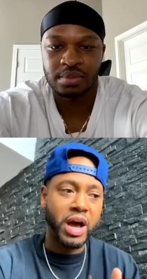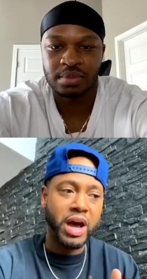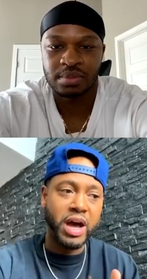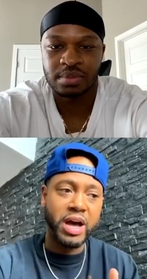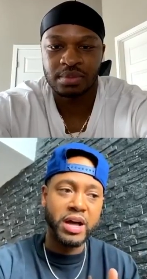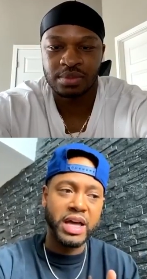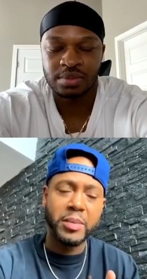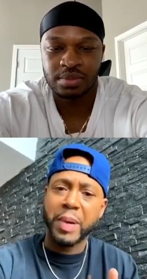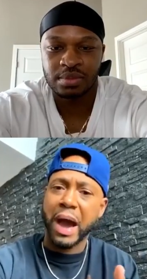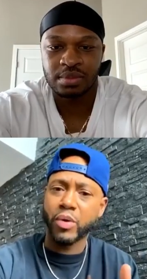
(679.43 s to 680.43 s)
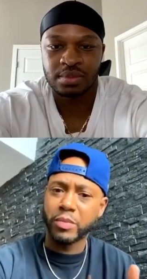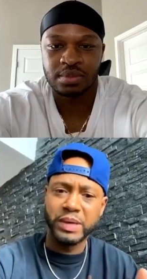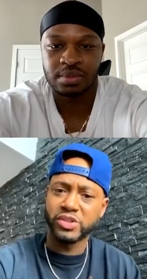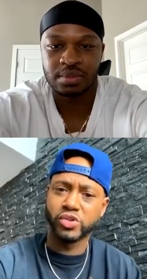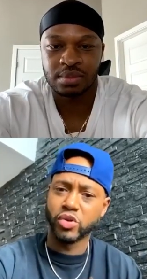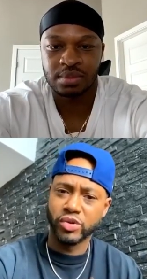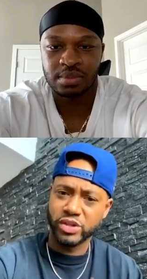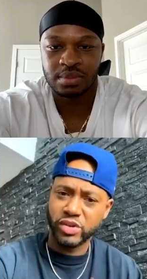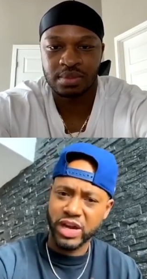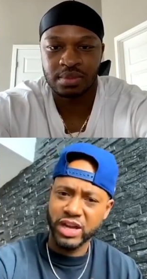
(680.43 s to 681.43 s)
Speaker 1: uh, empowerment
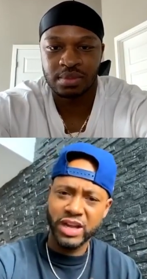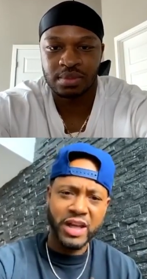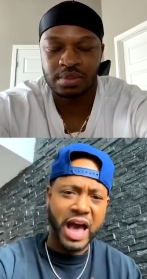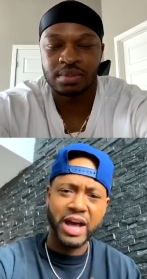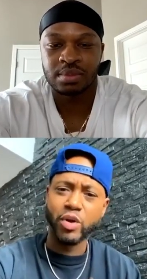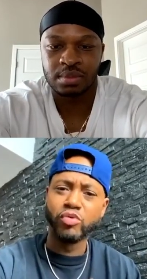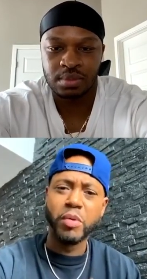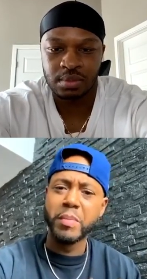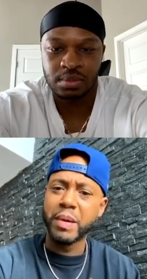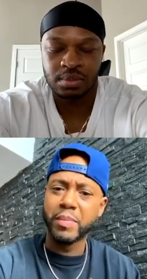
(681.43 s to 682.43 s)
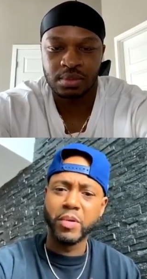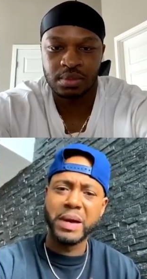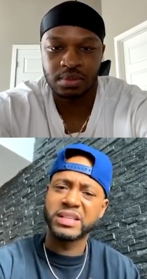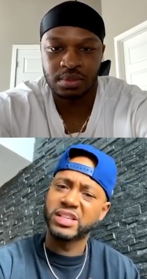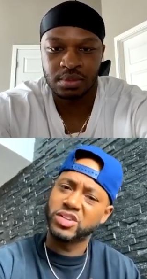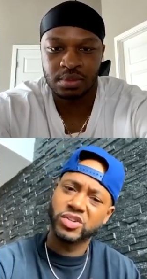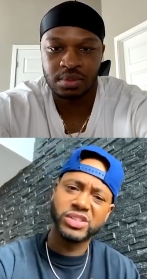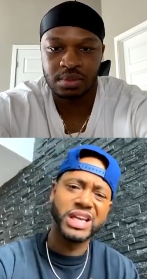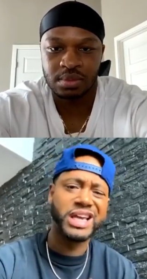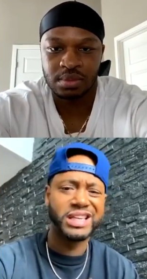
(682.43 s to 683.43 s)
stories, right? I don't mm-hmm. remember my teacher
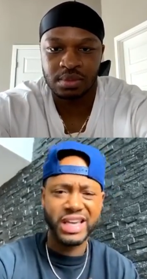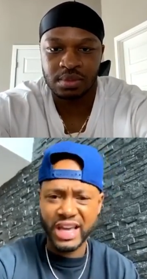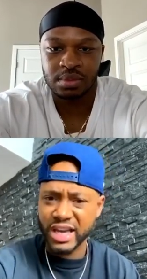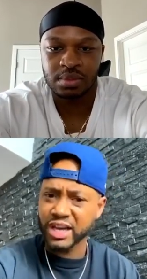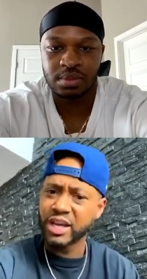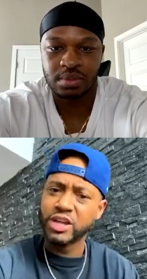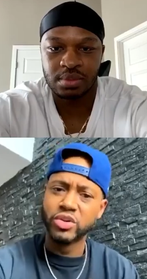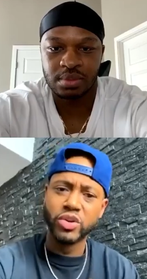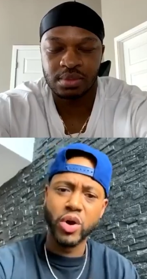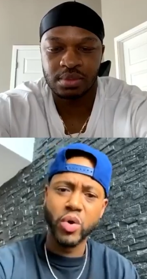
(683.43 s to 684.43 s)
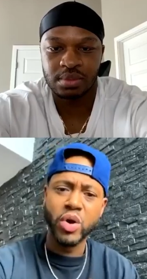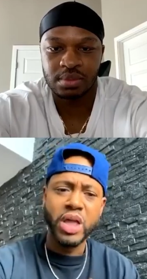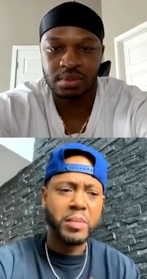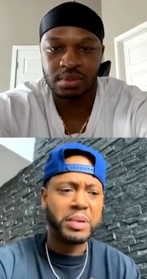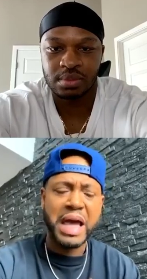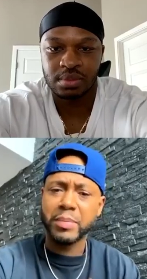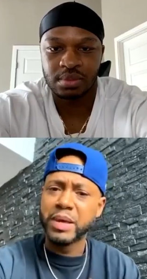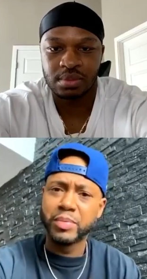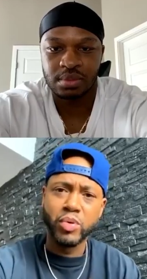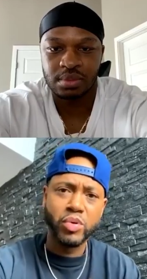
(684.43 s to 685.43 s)
saying, yeah, you know, black
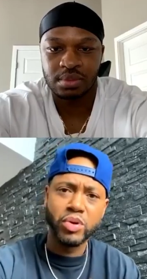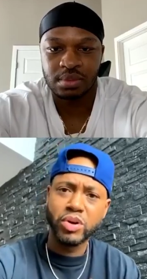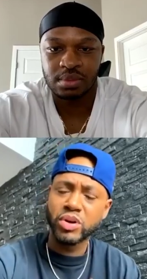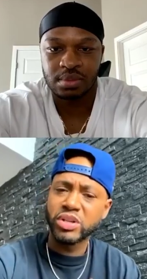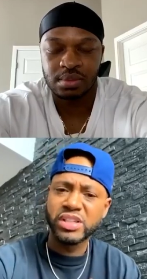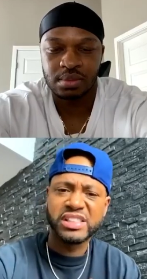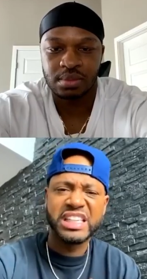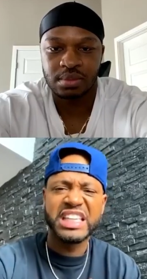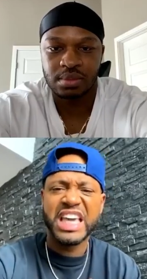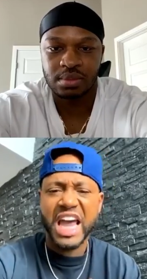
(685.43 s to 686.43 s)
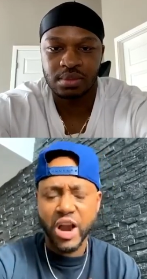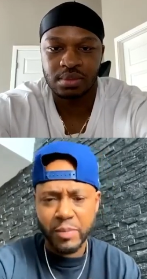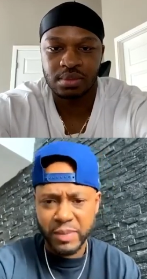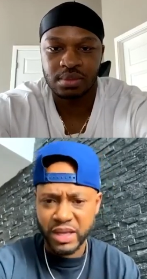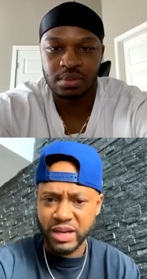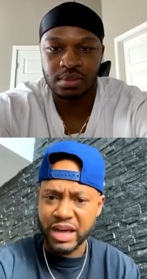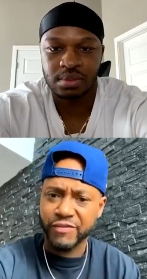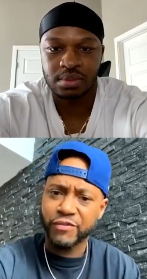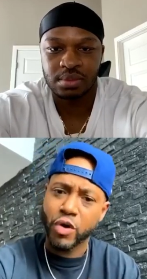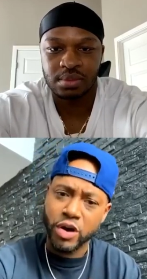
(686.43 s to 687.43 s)
people were Tuskegee Airmen
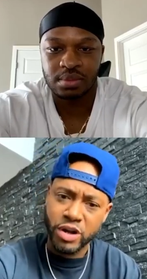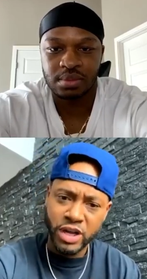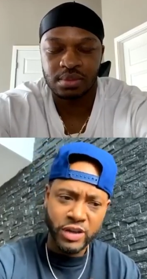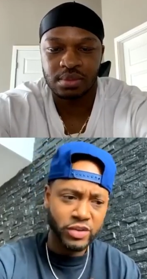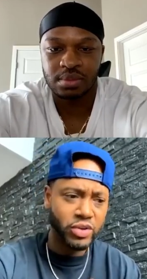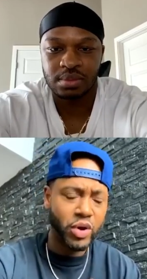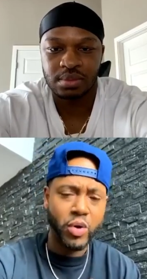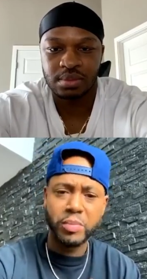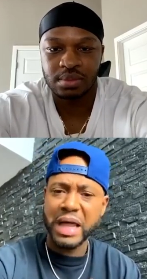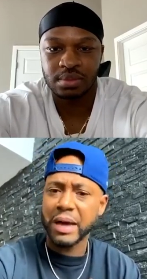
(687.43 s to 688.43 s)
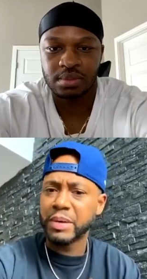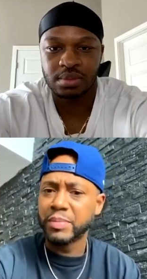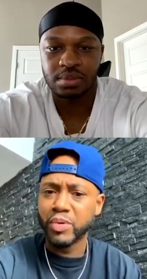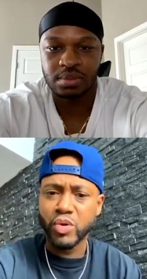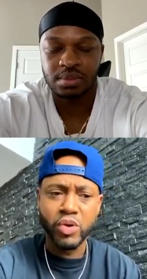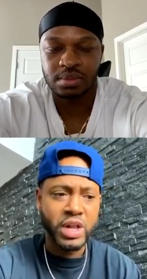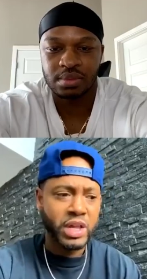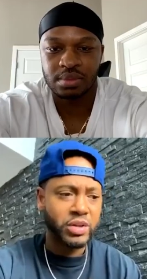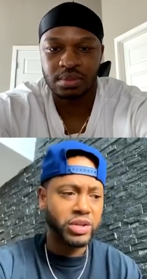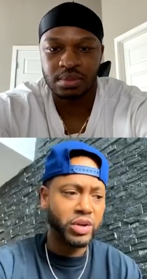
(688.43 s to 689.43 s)
that fought, you know, black people,
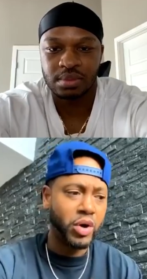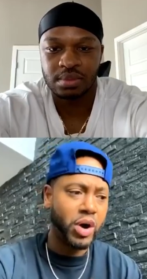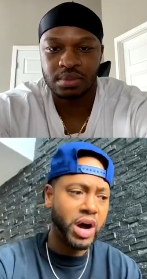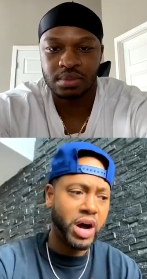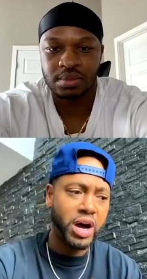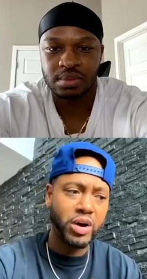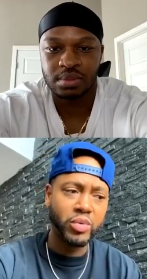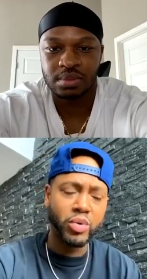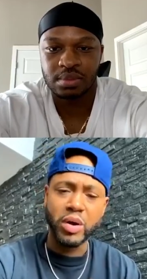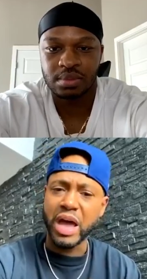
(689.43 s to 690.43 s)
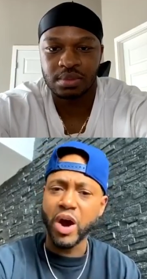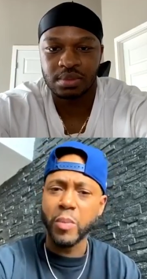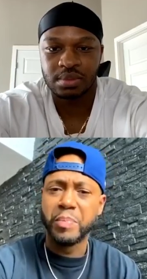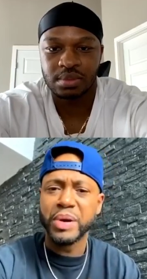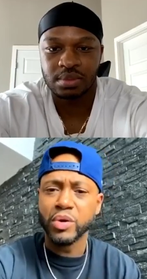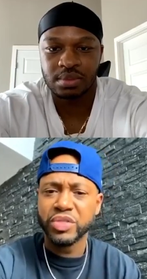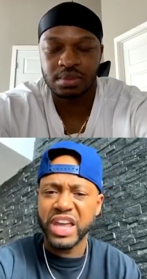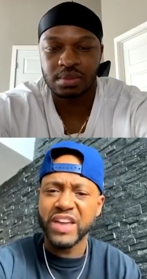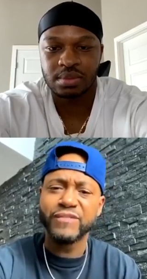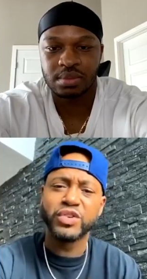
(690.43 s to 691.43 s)
you know, uh, helped build the
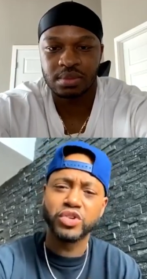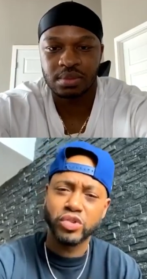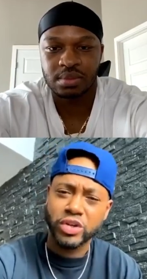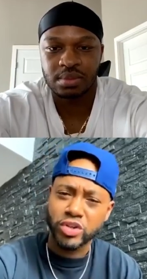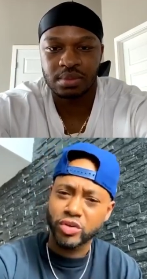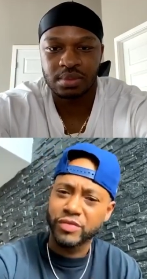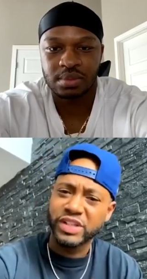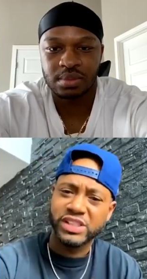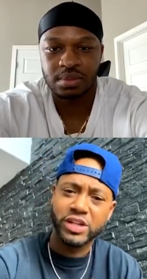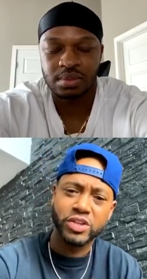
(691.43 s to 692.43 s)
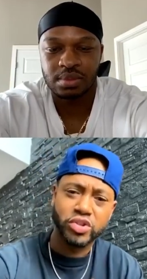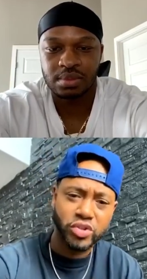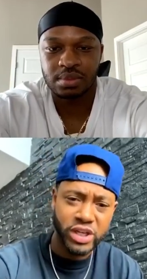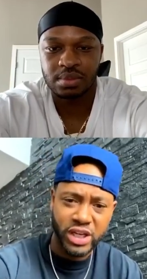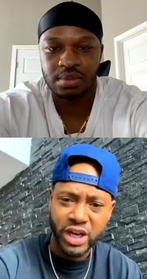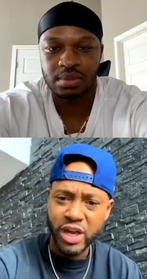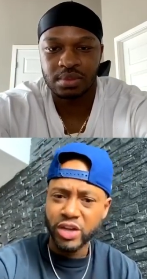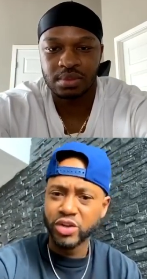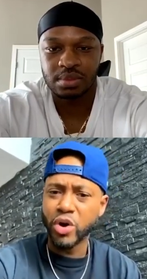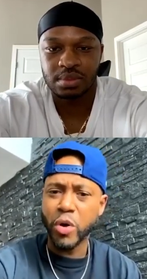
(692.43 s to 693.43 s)
infrastructure of this country.
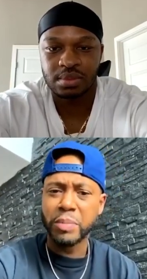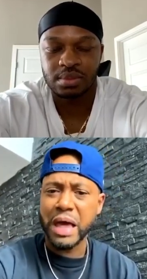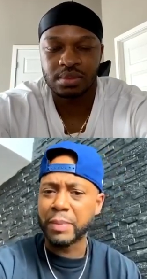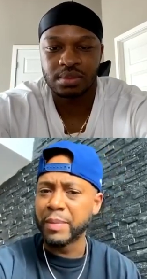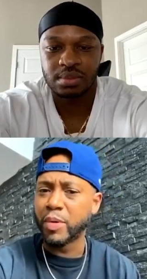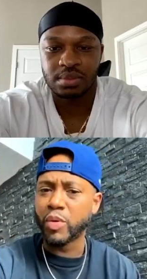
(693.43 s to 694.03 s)
You know, black people